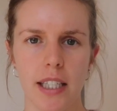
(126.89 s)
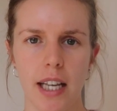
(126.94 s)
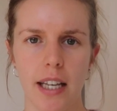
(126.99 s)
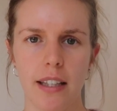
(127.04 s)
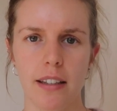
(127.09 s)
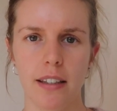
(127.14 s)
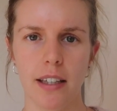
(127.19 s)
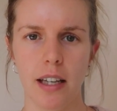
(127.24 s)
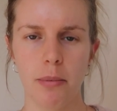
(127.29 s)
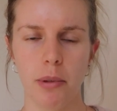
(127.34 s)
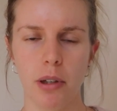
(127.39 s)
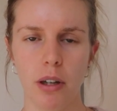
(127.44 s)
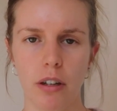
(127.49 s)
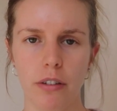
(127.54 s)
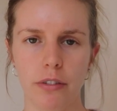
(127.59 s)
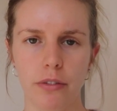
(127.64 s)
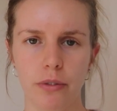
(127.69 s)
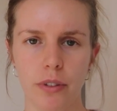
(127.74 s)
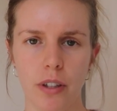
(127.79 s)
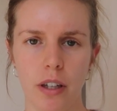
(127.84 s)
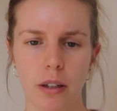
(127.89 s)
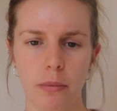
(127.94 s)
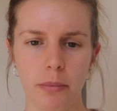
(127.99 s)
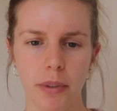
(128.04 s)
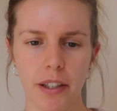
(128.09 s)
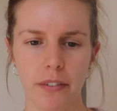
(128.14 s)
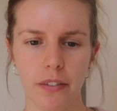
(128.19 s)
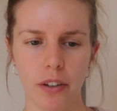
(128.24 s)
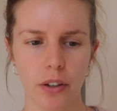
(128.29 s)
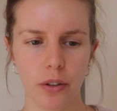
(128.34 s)
take the label off,
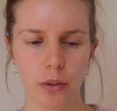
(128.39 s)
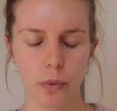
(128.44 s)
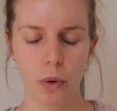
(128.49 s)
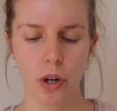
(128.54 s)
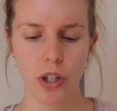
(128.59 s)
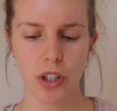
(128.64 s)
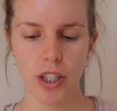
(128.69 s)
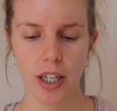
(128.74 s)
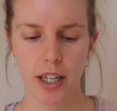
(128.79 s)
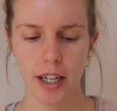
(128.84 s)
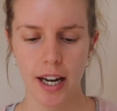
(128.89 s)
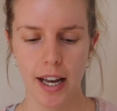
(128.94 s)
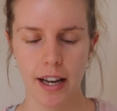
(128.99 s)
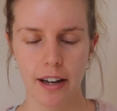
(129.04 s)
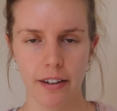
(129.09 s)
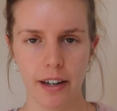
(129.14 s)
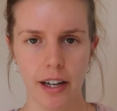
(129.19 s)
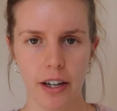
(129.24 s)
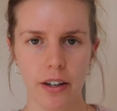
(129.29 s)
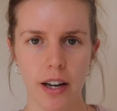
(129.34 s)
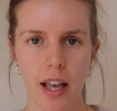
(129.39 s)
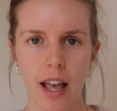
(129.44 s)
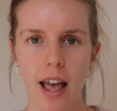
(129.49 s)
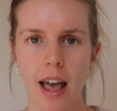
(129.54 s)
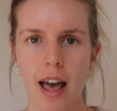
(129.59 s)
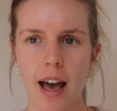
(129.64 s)
give it a good wash and an air out,